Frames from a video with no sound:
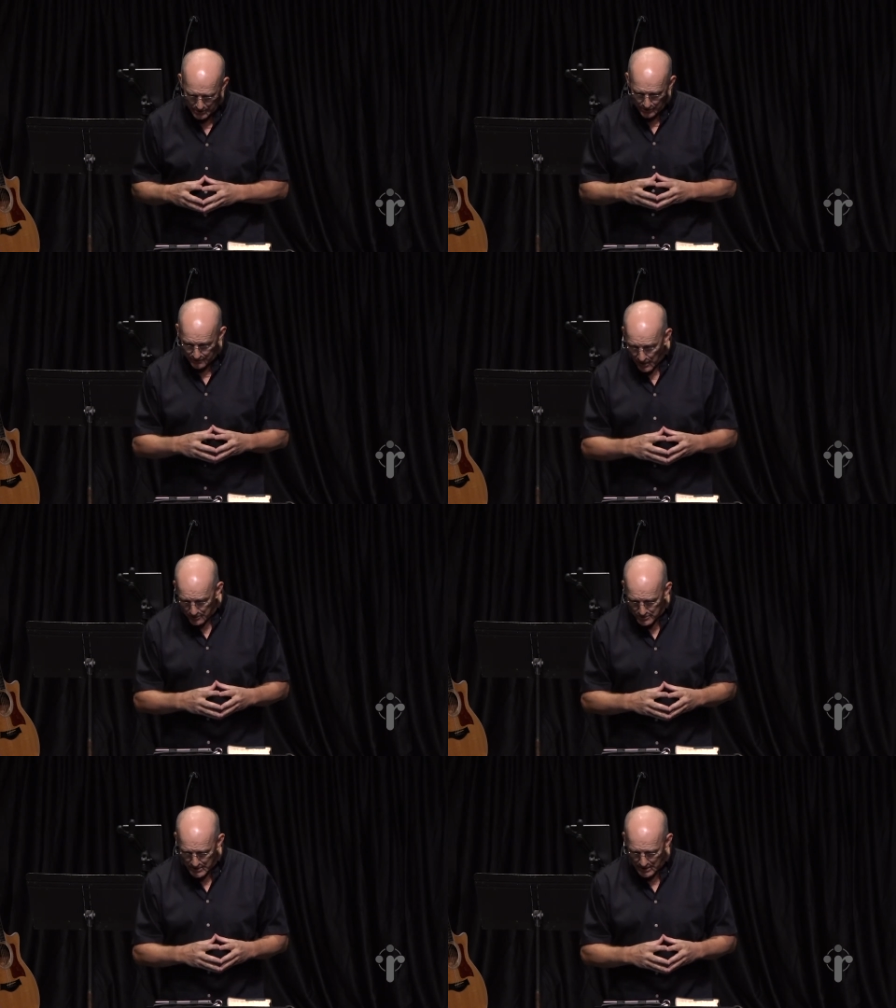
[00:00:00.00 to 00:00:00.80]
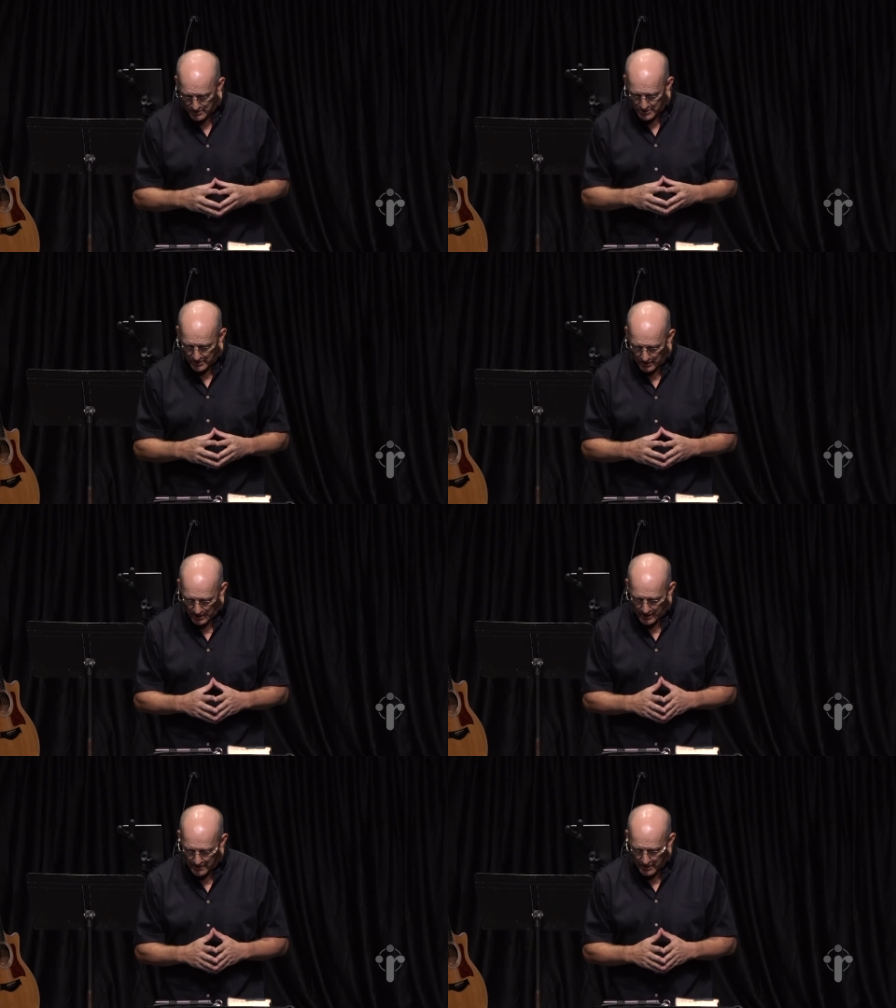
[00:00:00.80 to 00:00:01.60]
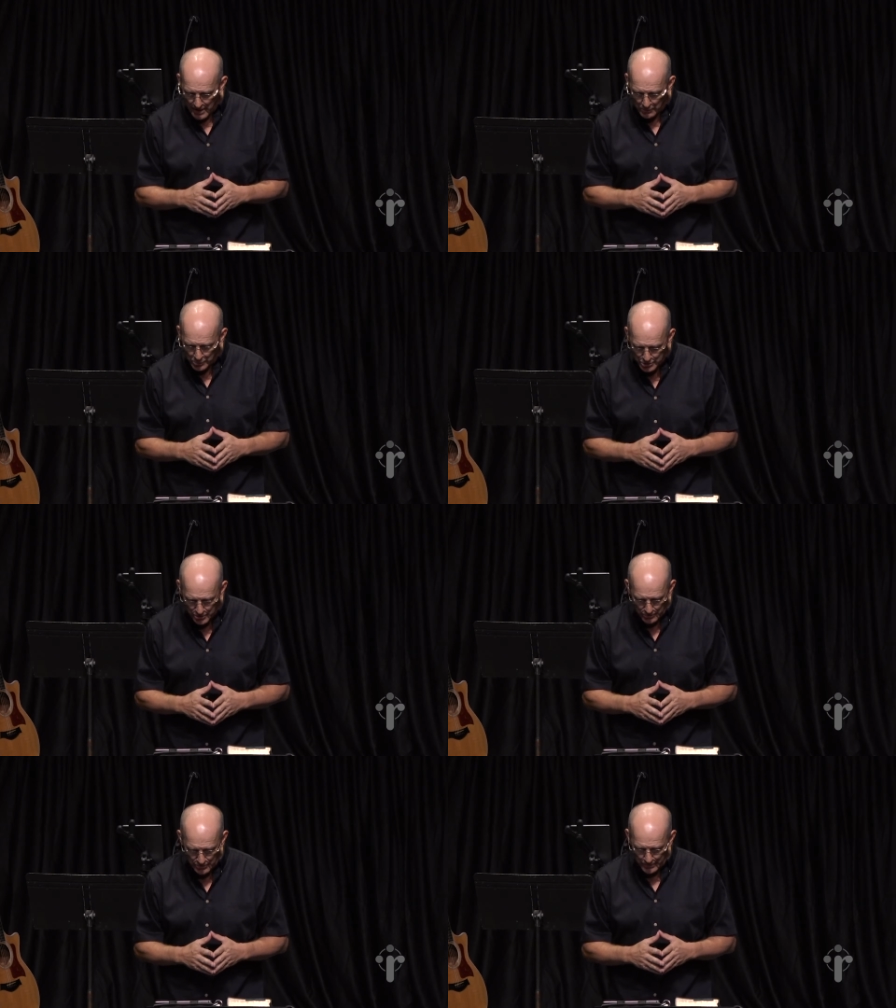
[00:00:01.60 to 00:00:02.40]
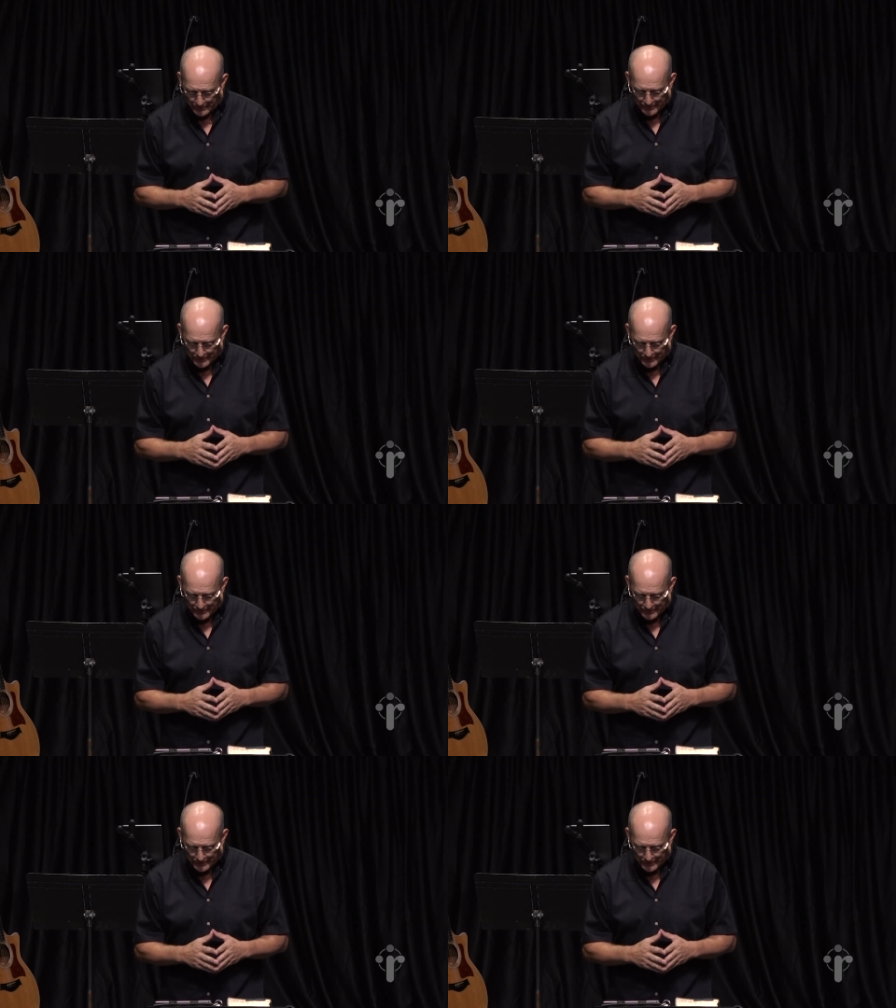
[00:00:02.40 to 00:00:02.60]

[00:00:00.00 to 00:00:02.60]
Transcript: and your father's house to the land that I will show you.